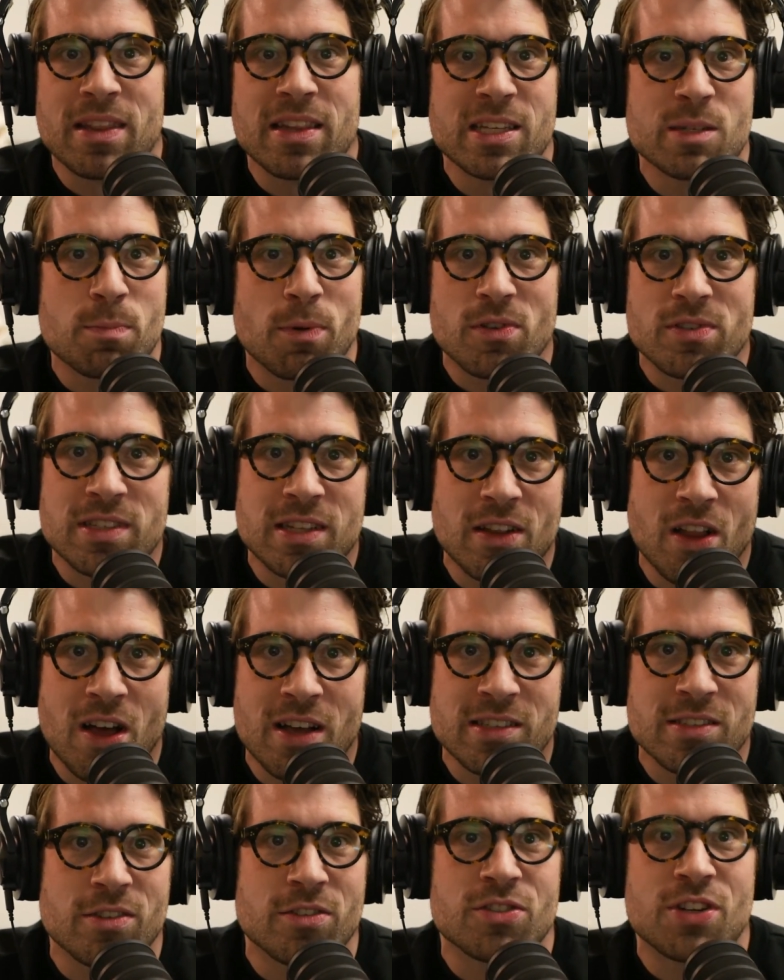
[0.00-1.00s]
This person
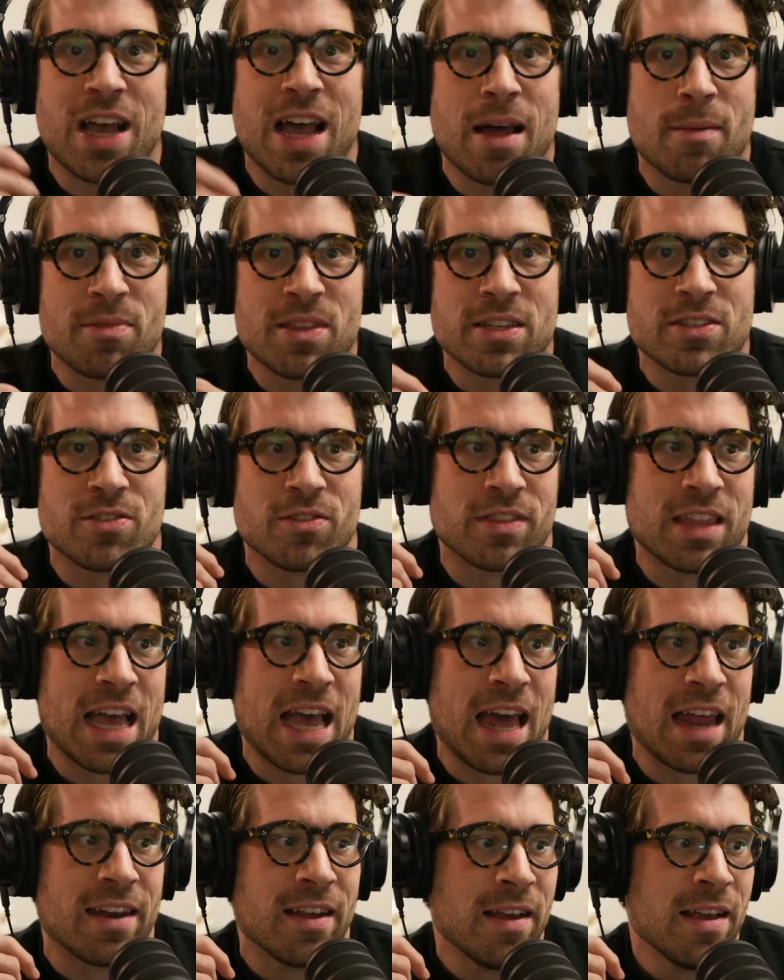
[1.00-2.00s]
lost their job, this or
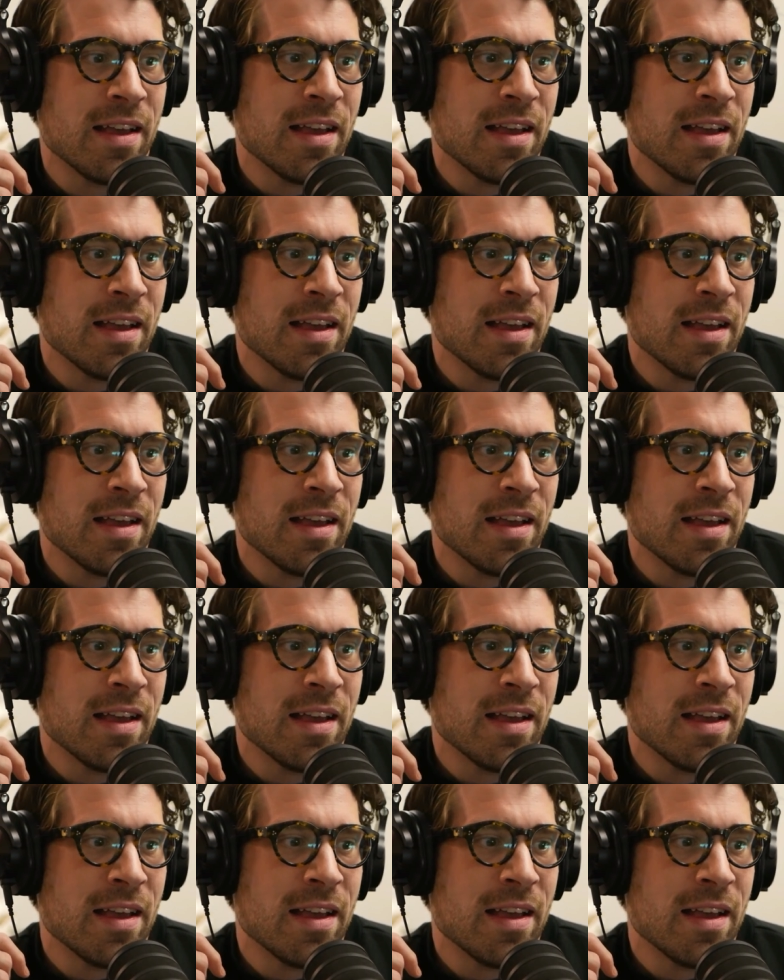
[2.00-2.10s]
that.